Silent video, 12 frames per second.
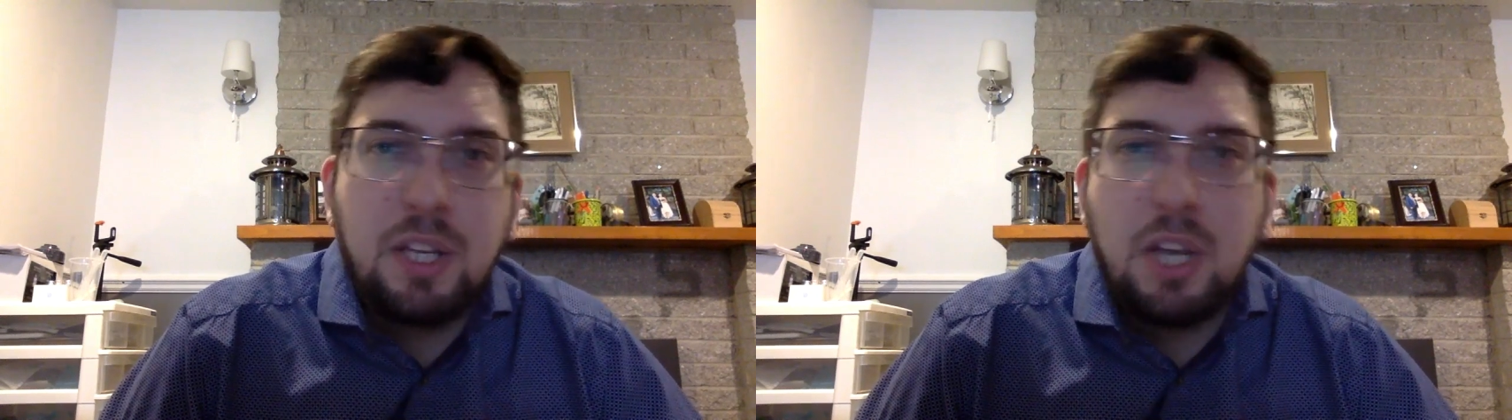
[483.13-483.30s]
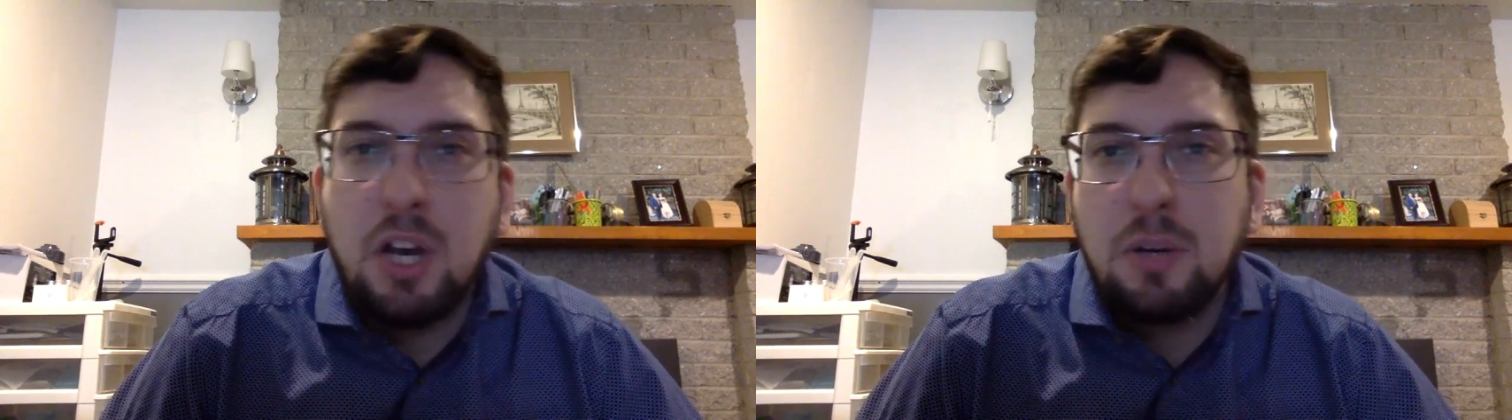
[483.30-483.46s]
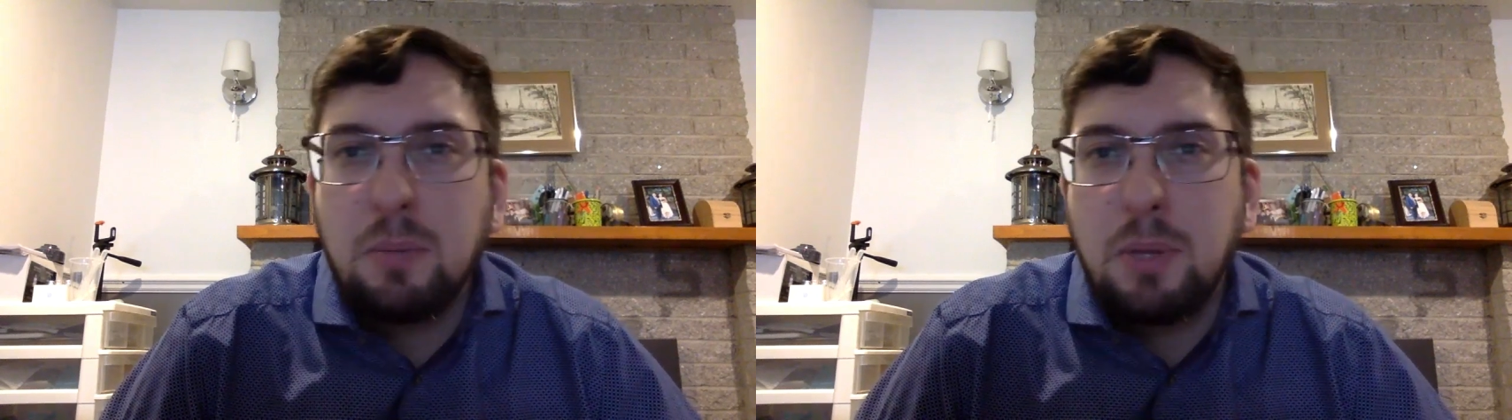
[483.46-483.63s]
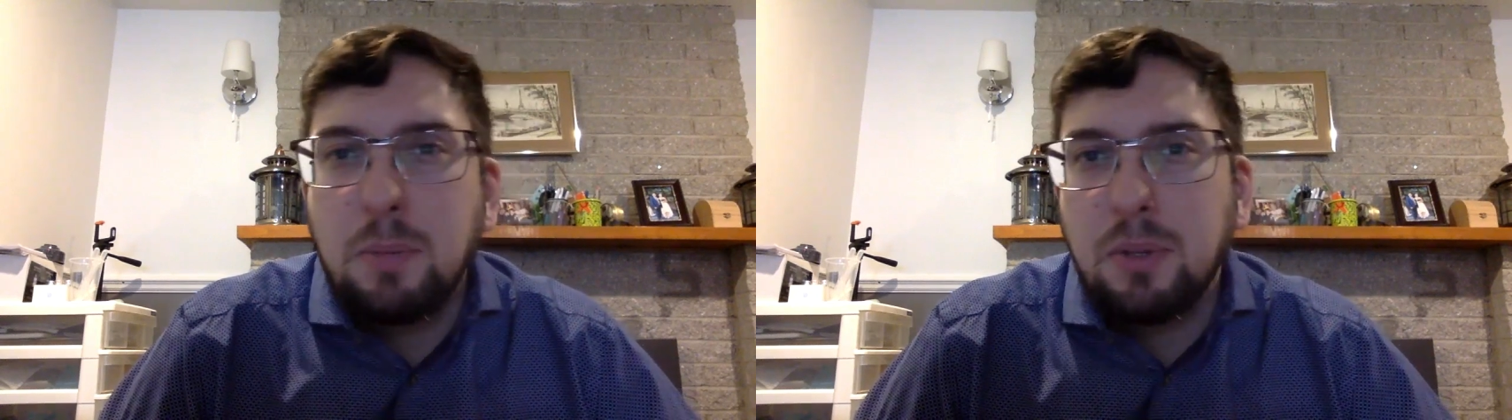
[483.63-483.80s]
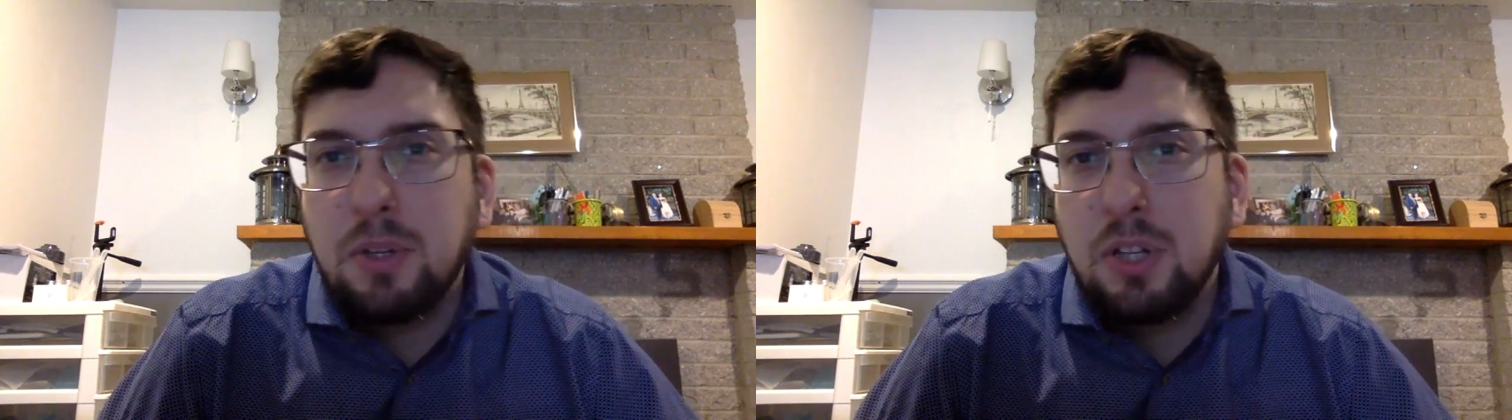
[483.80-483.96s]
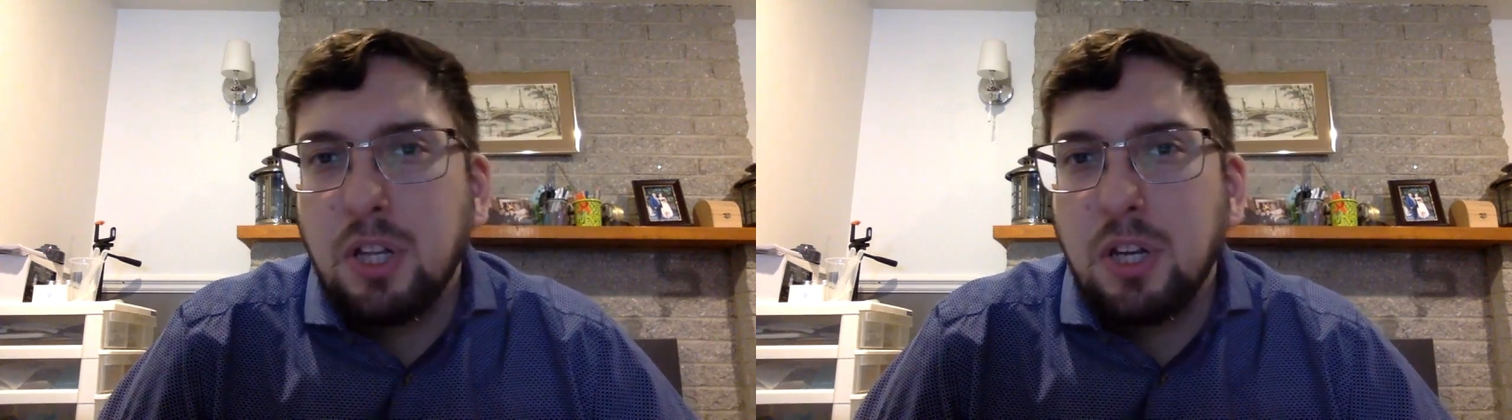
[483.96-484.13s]
young
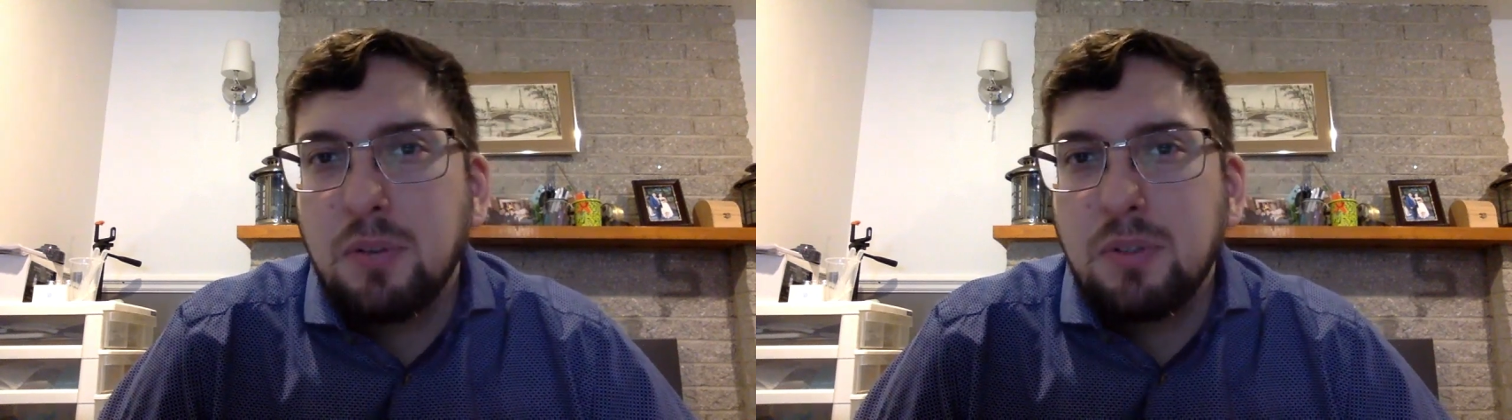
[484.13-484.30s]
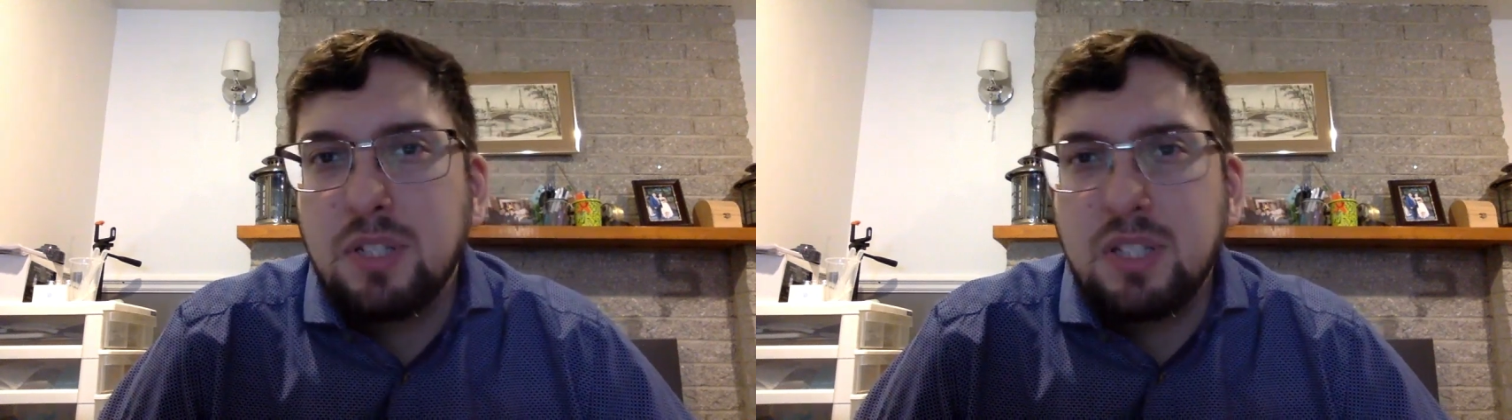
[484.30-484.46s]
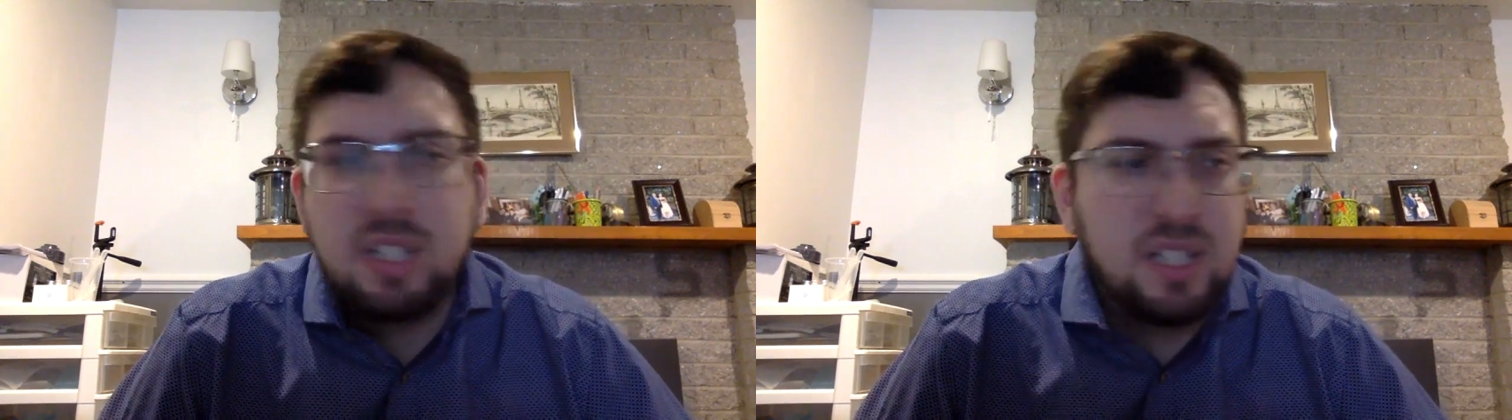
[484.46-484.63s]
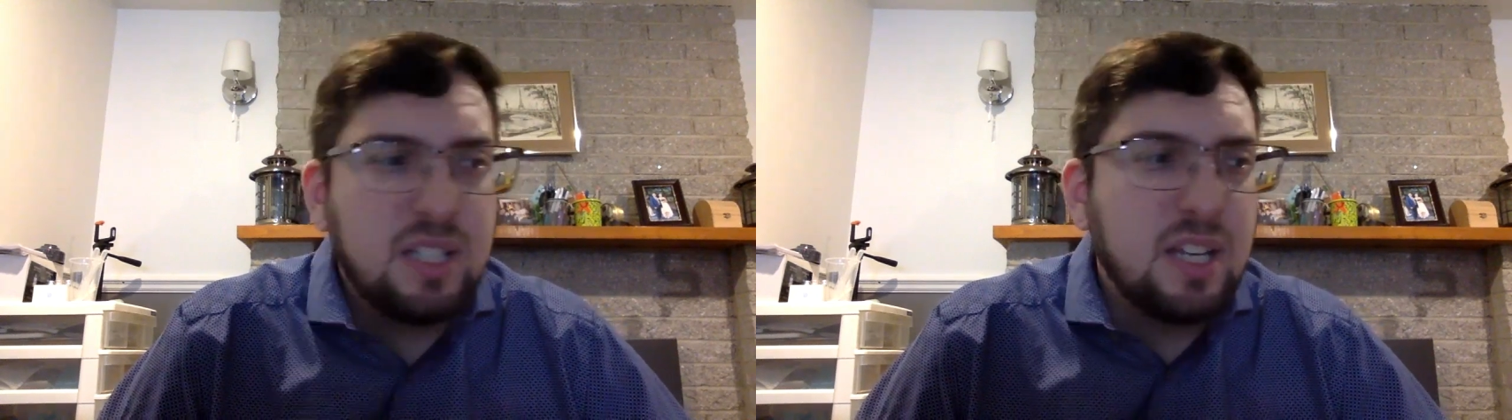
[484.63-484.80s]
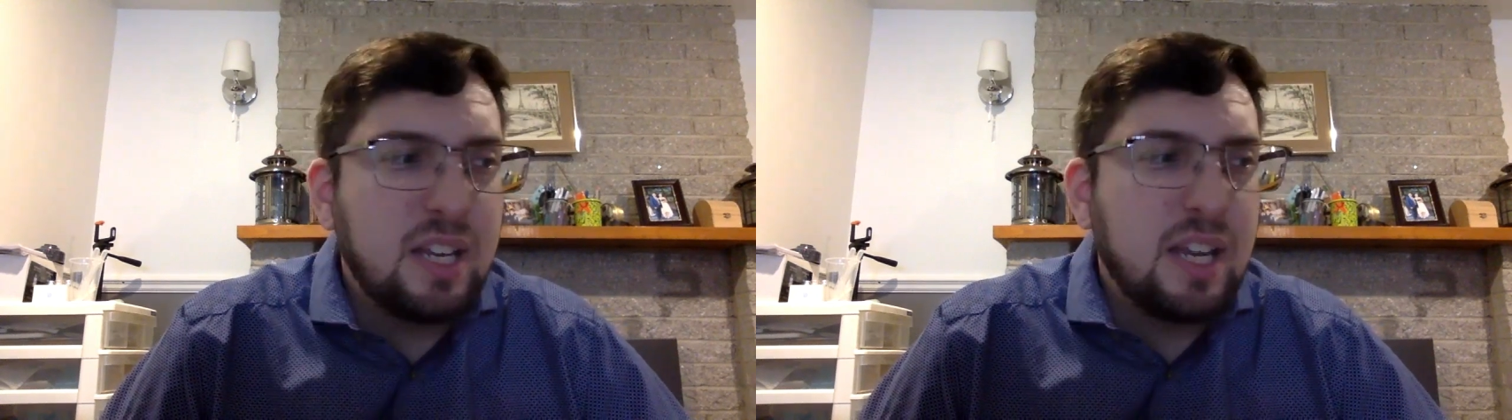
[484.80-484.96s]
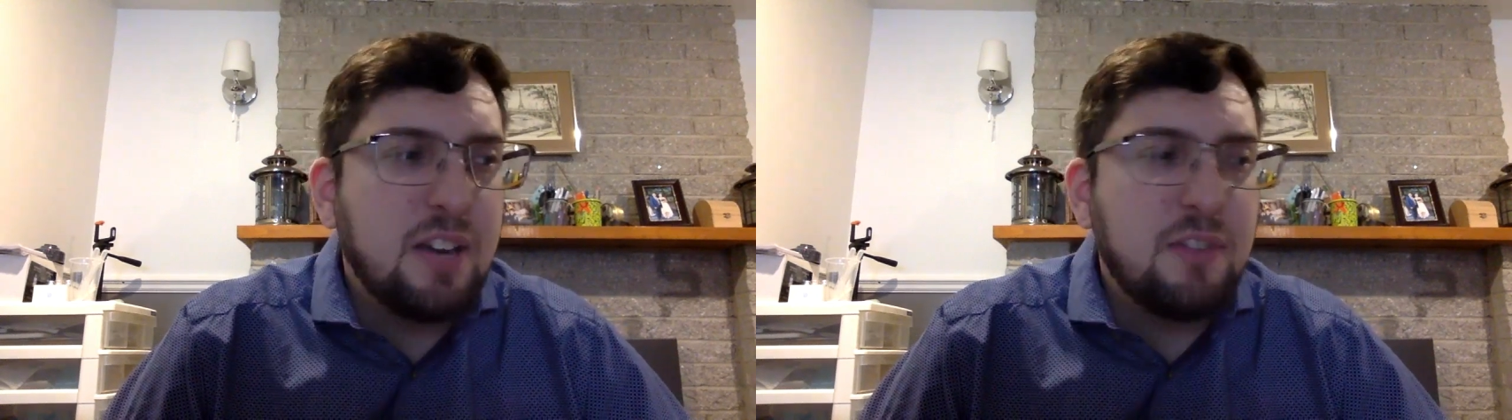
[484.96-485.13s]
people clothes,
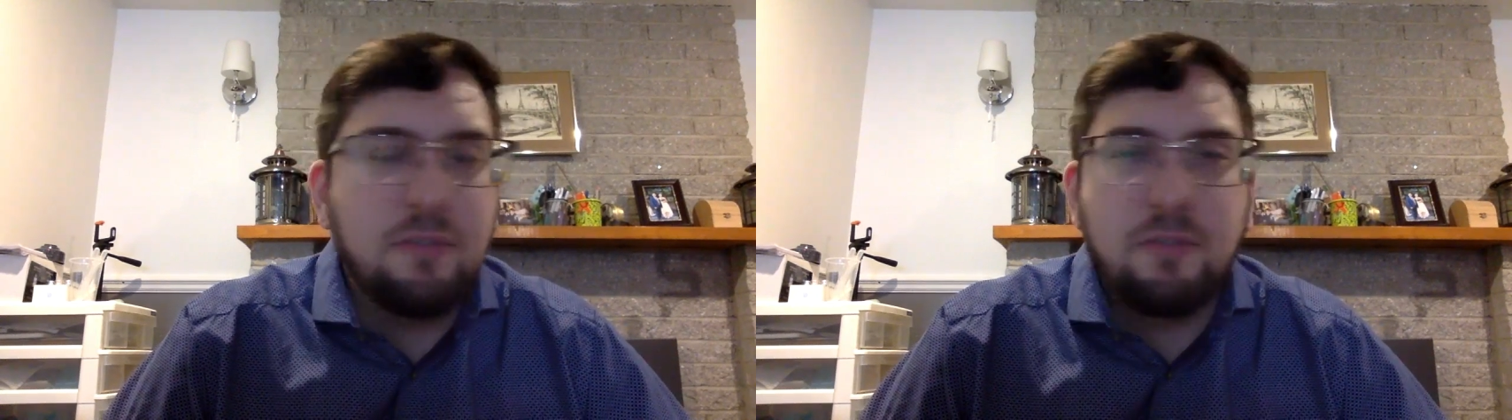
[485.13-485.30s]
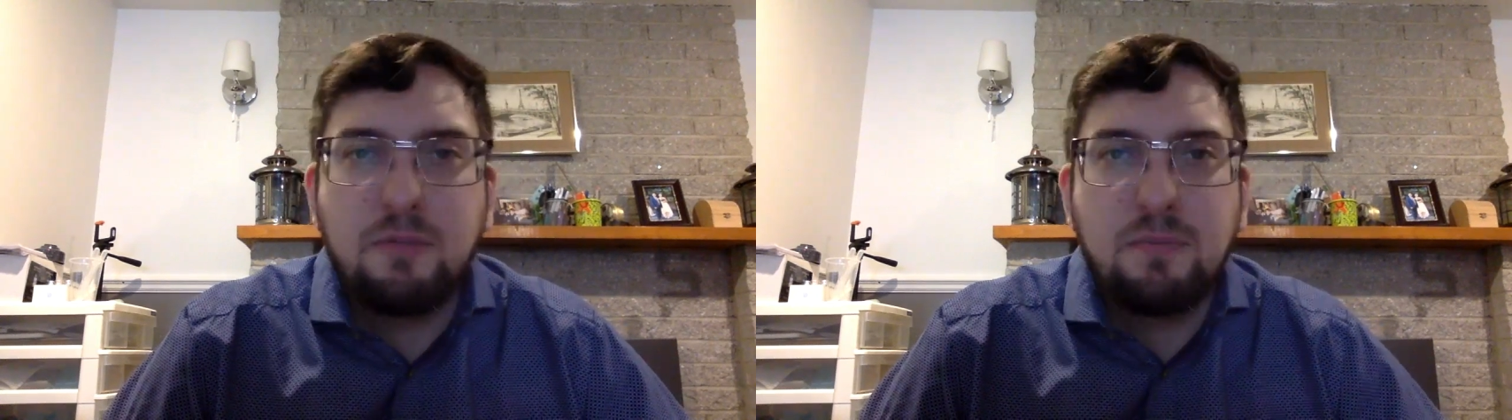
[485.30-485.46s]
the kind of